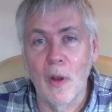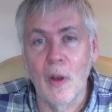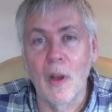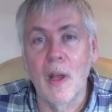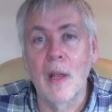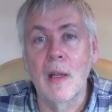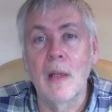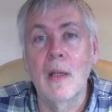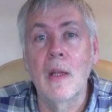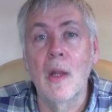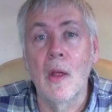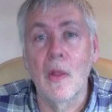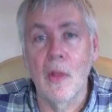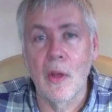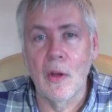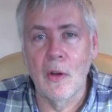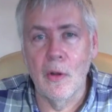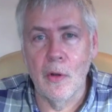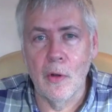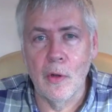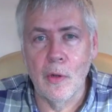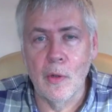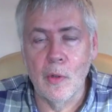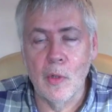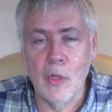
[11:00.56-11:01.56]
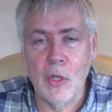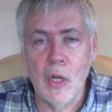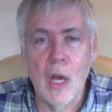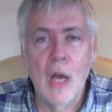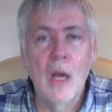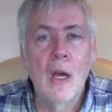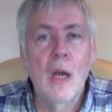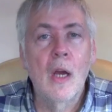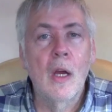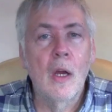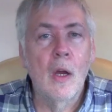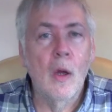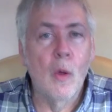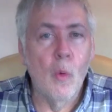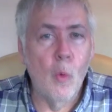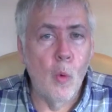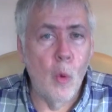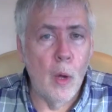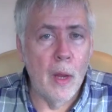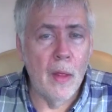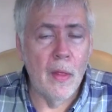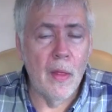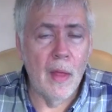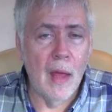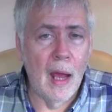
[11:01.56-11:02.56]
another cruise
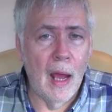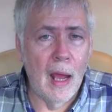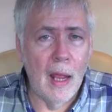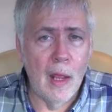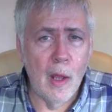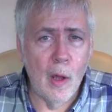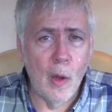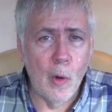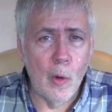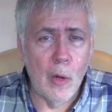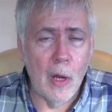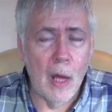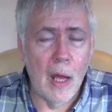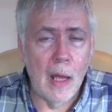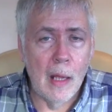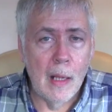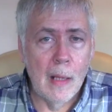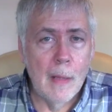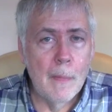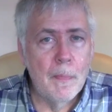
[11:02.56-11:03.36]
with Iona.